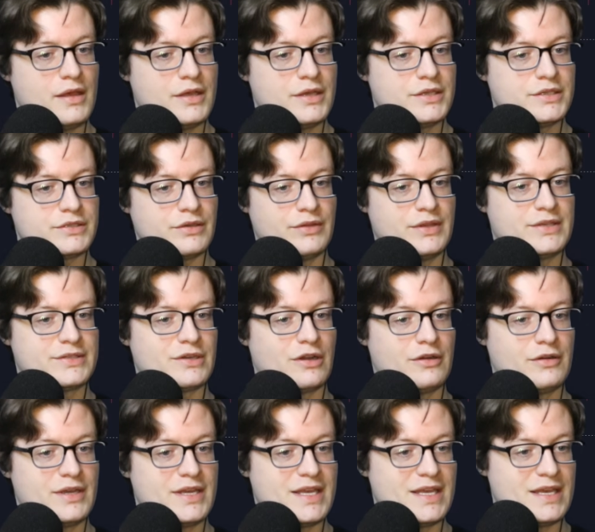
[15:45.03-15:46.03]
So these
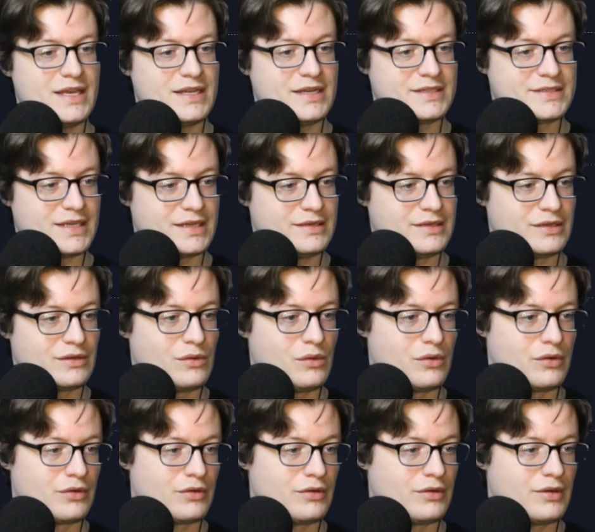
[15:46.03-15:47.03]
are in ascending
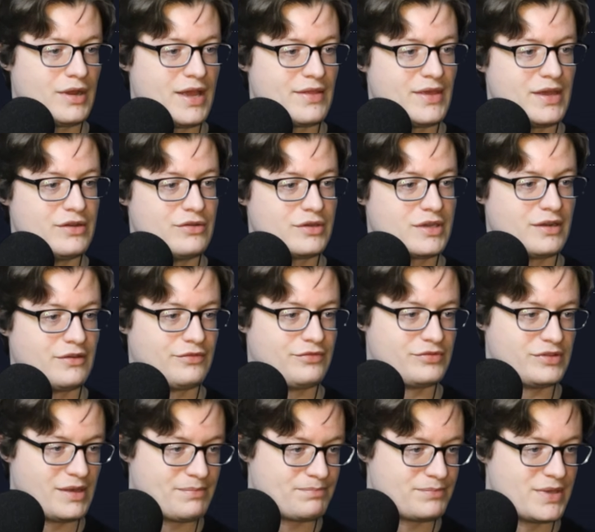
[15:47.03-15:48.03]
order, and then you can
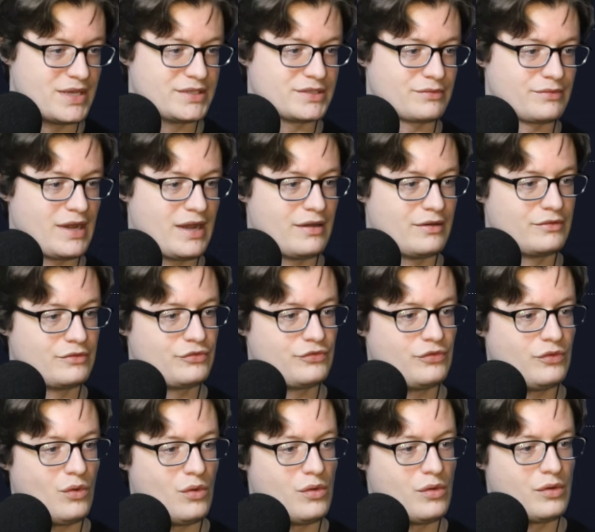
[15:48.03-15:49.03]
flip these around
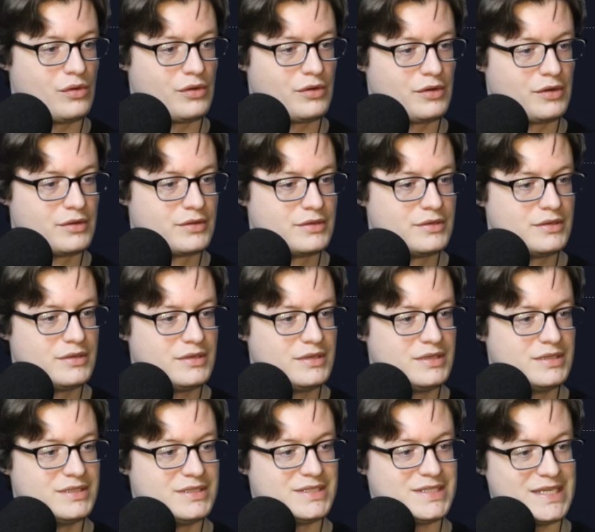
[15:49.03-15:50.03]
for
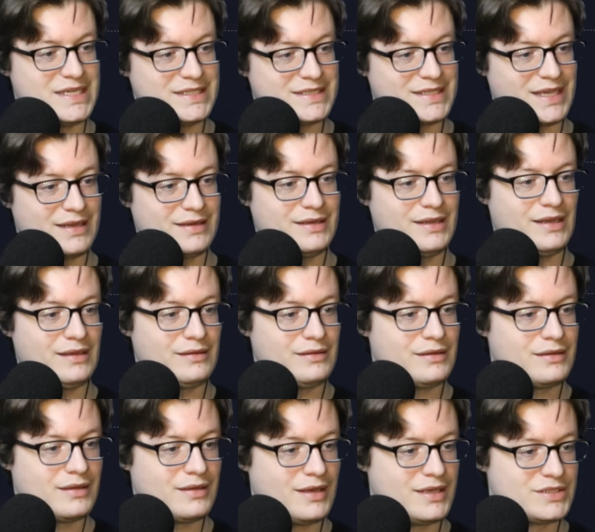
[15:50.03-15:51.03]
descending
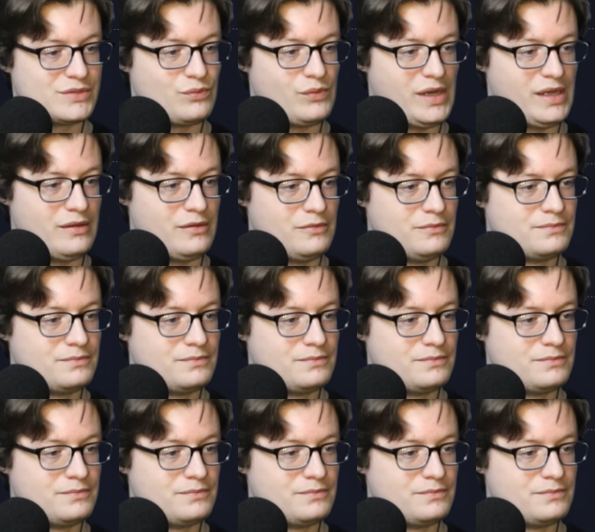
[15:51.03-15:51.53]
as well.